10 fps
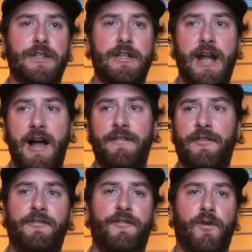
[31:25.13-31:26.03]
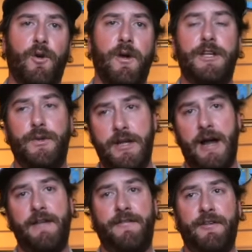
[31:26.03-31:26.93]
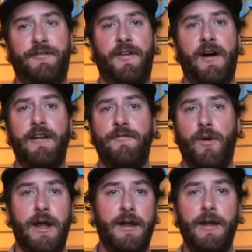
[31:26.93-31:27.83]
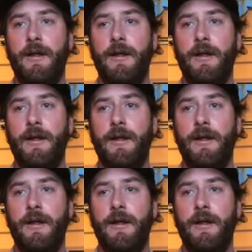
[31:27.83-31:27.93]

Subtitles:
a 9 foot 4 weight to a 9 foot 5 weight,